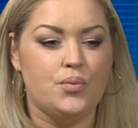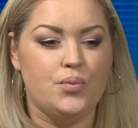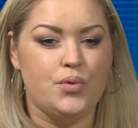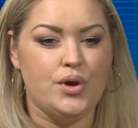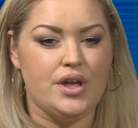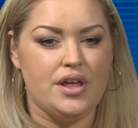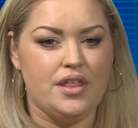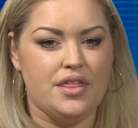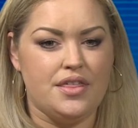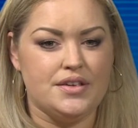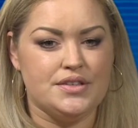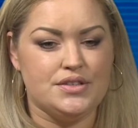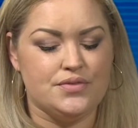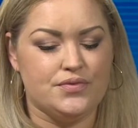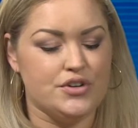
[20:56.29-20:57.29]

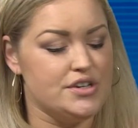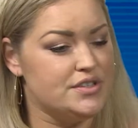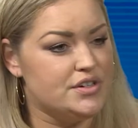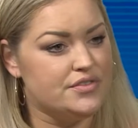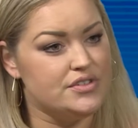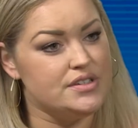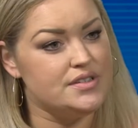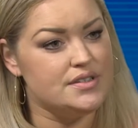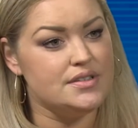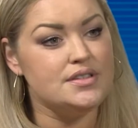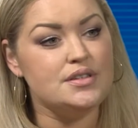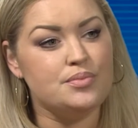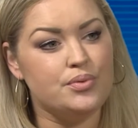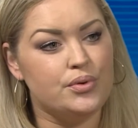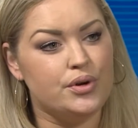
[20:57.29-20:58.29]
with free services and
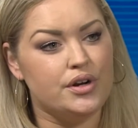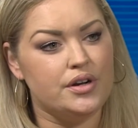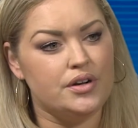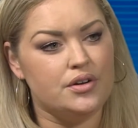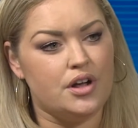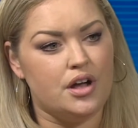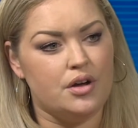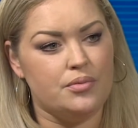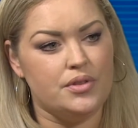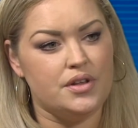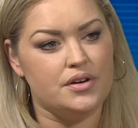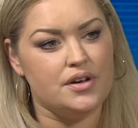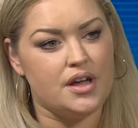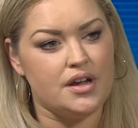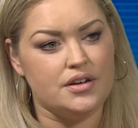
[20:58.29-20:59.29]
support when
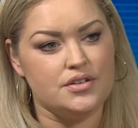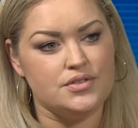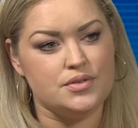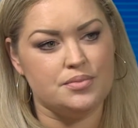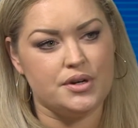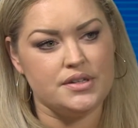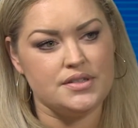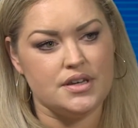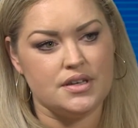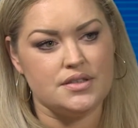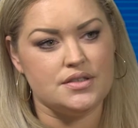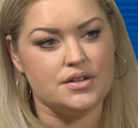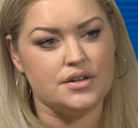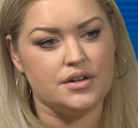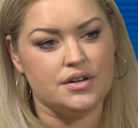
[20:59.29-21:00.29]
they're diagnosed with breast
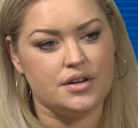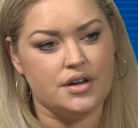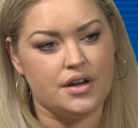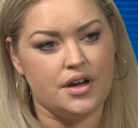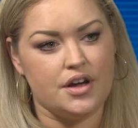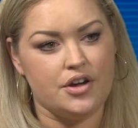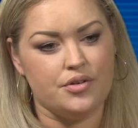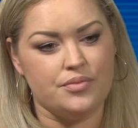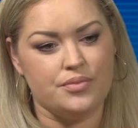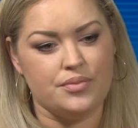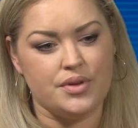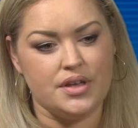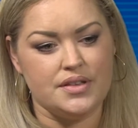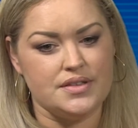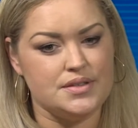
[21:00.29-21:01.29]
cancer.
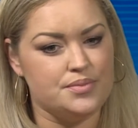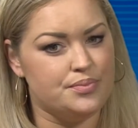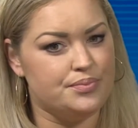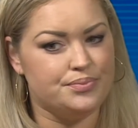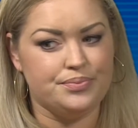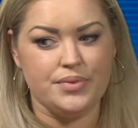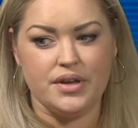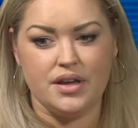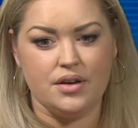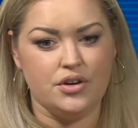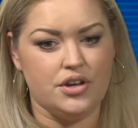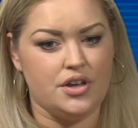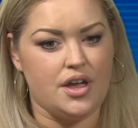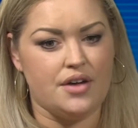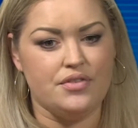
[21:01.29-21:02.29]
It's
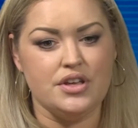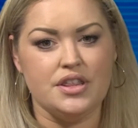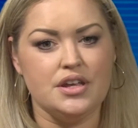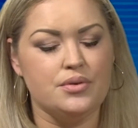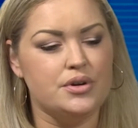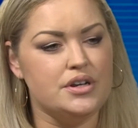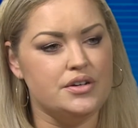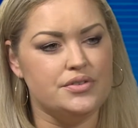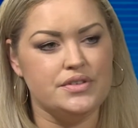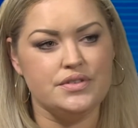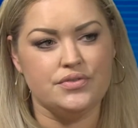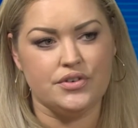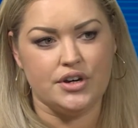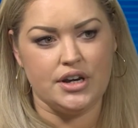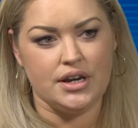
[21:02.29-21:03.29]
everything we do
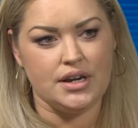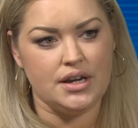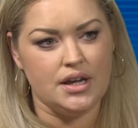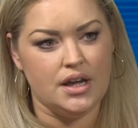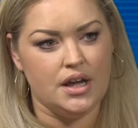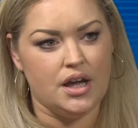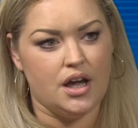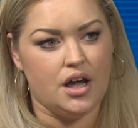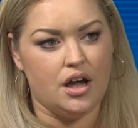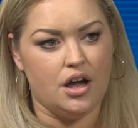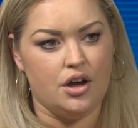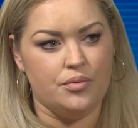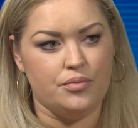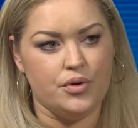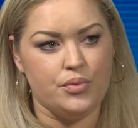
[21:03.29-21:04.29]
is free.
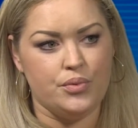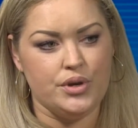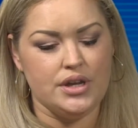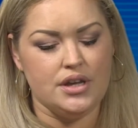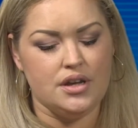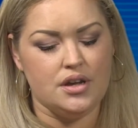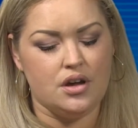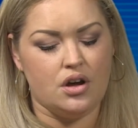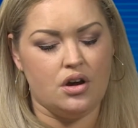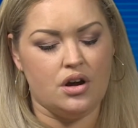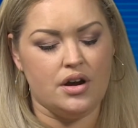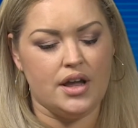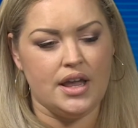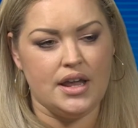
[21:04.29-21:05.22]
We are a